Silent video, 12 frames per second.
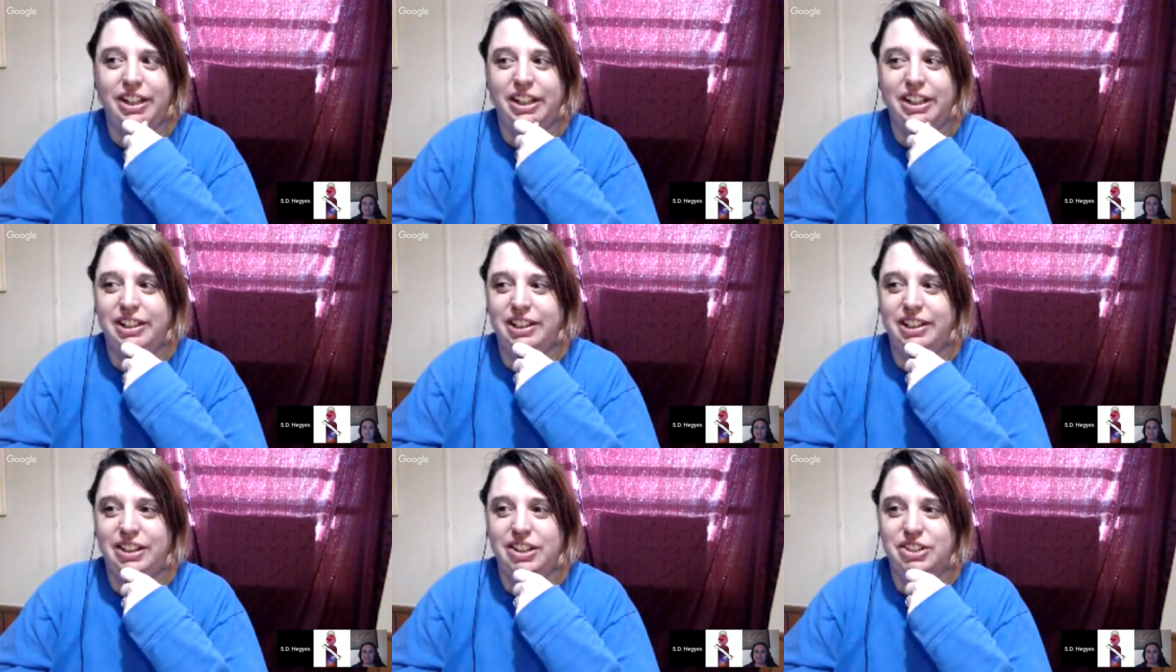it
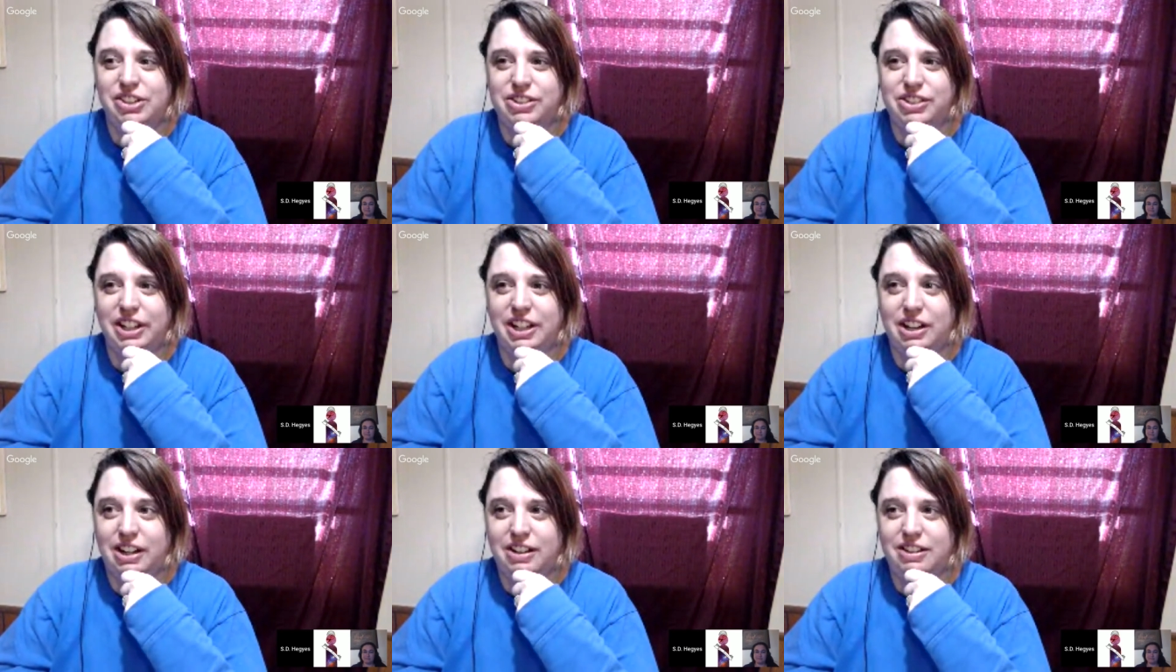is
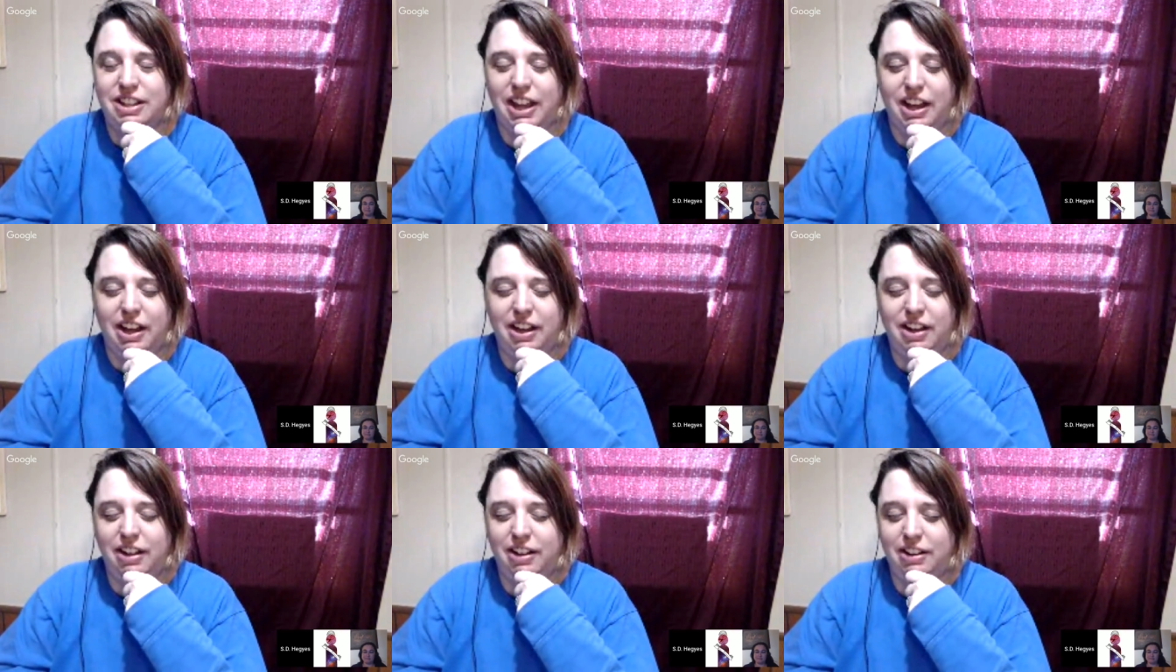like
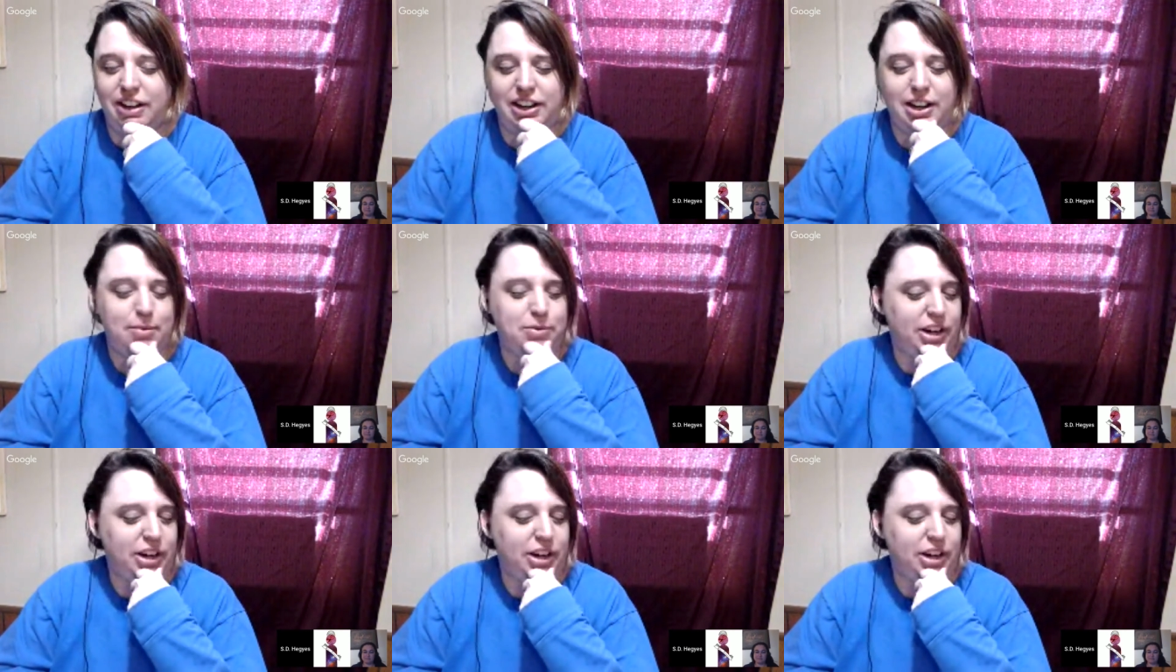10 a.m.